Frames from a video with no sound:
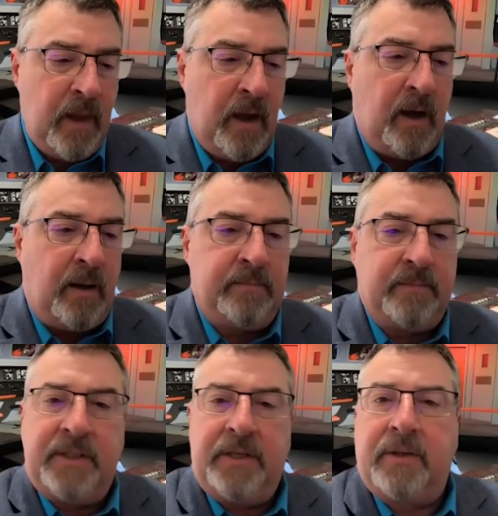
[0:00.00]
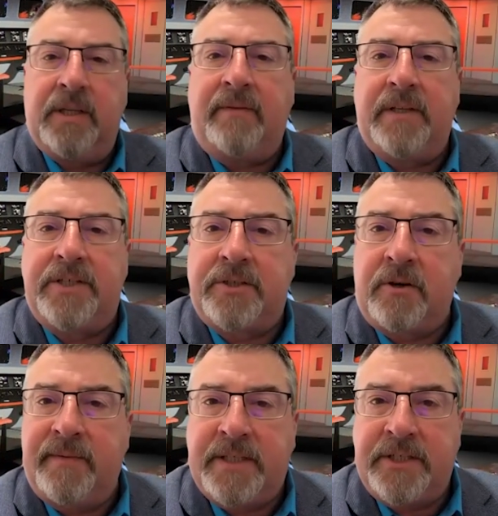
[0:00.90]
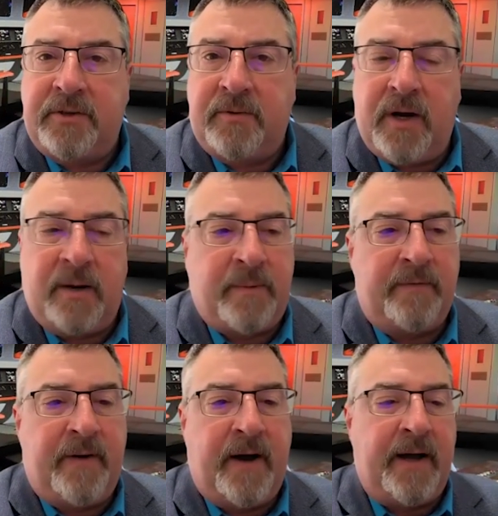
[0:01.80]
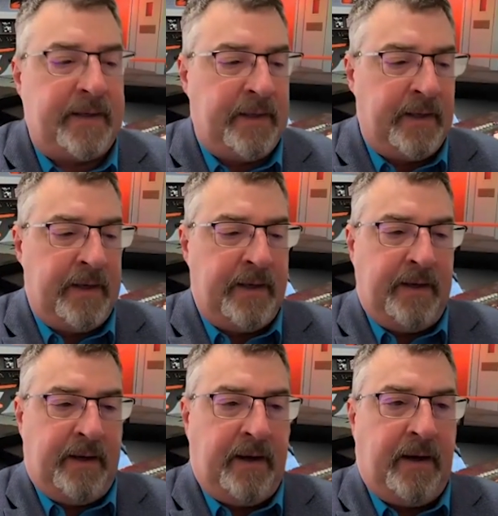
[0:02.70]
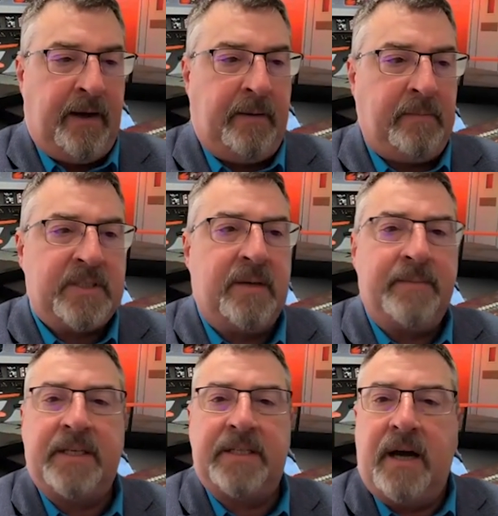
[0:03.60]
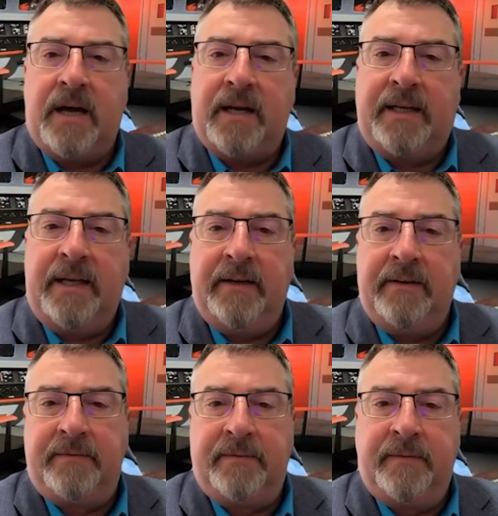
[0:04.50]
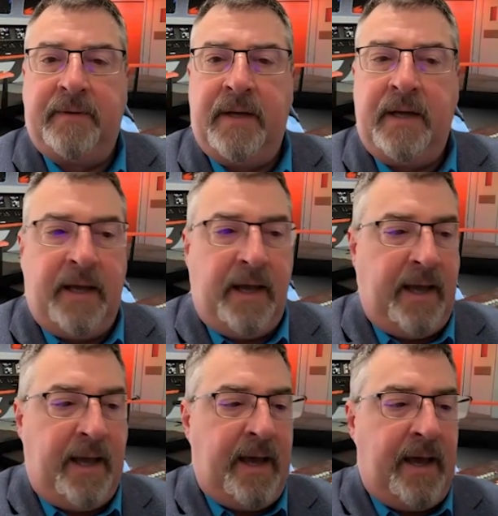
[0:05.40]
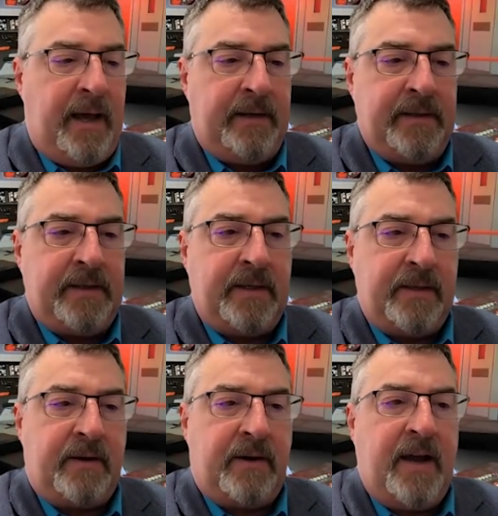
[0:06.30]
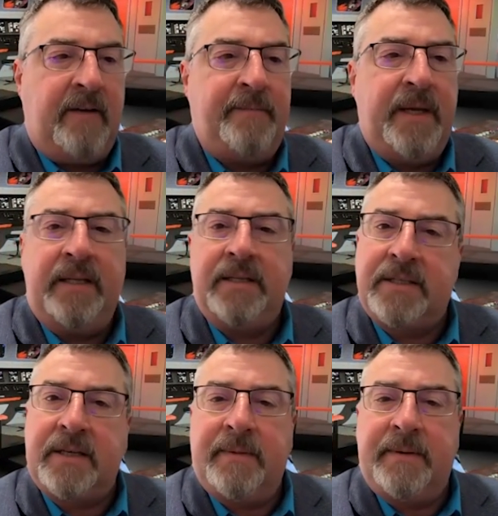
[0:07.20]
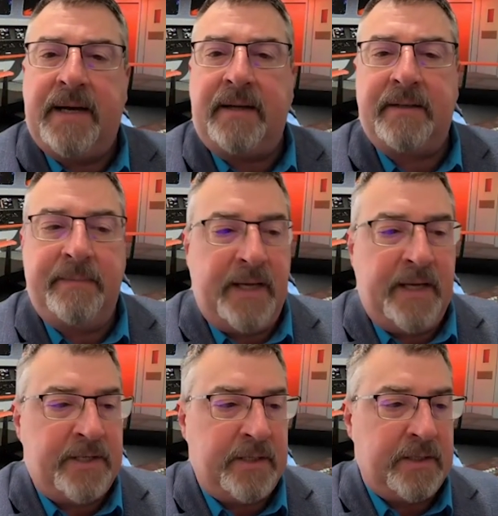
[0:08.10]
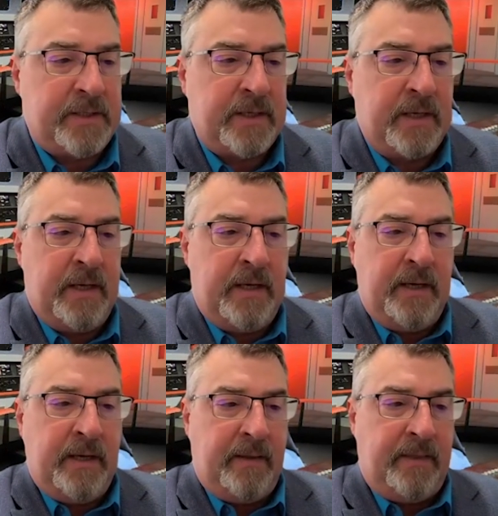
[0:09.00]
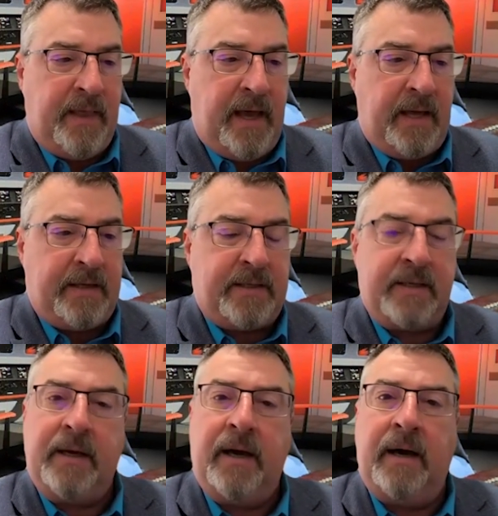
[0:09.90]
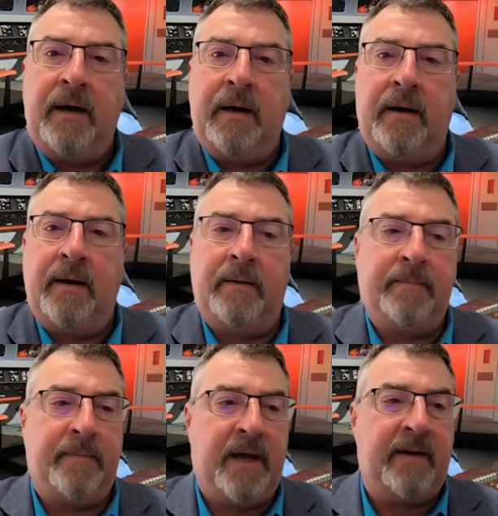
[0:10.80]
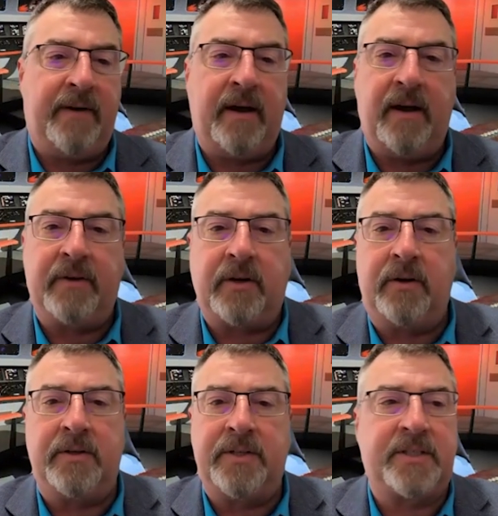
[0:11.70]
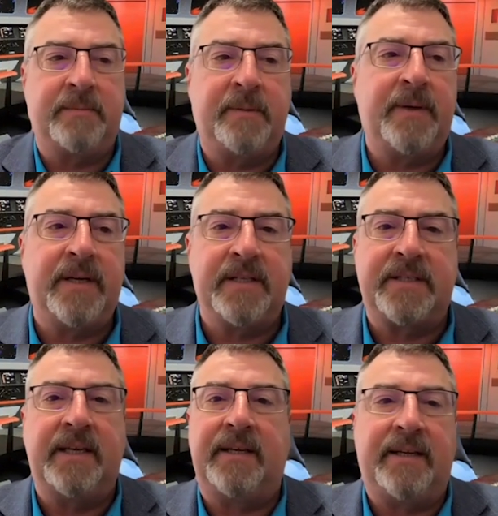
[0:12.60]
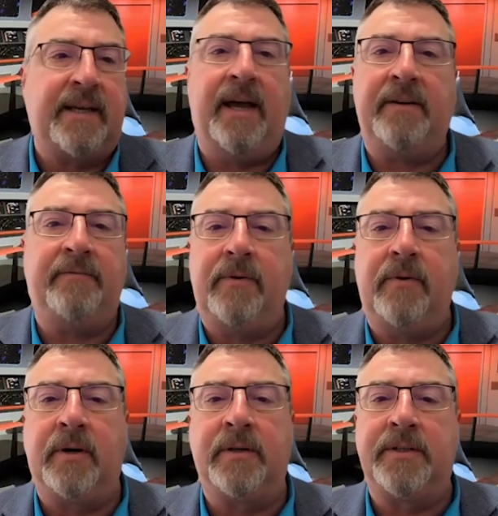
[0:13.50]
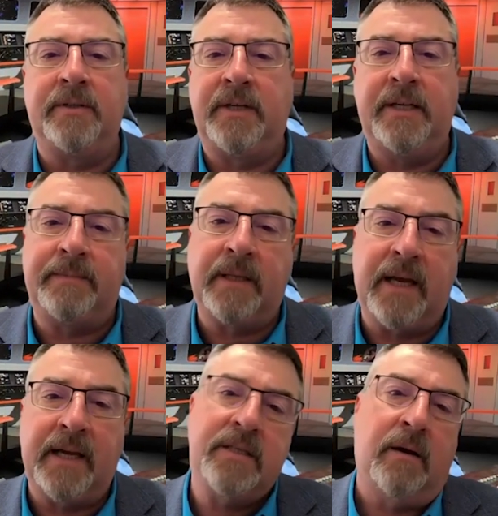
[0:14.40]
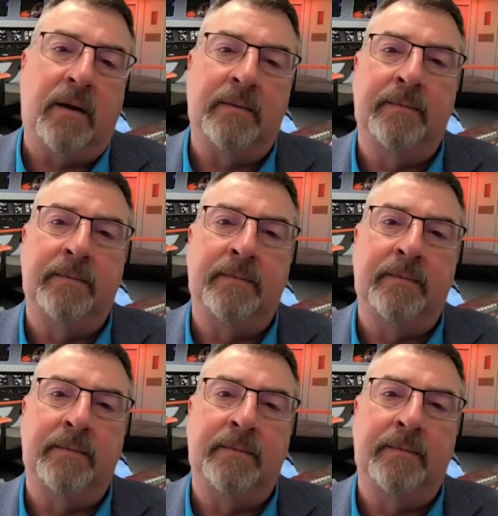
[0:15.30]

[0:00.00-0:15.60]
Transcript: um, your level of service that you want to provide, Uh, something's got to give. And there have been some amalgamations that um, have, have occurred just simply because they can't afford to keep the lights on.